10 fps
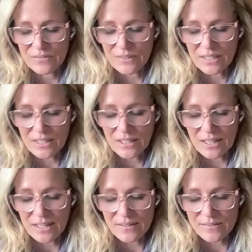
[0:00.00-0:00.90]
And
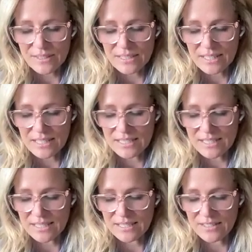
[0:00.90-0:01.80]
far off into the
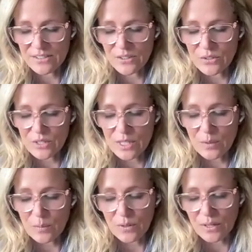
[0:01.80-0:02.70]
distance, you
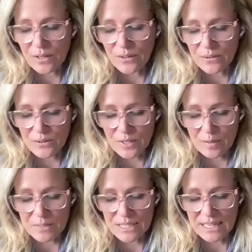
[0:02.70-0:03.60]
see where the
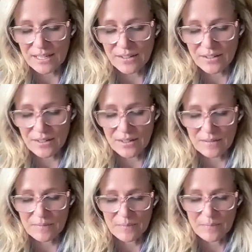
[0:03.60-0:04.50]
colors come together.
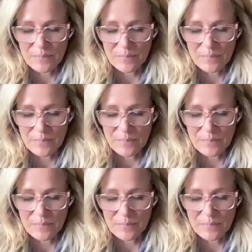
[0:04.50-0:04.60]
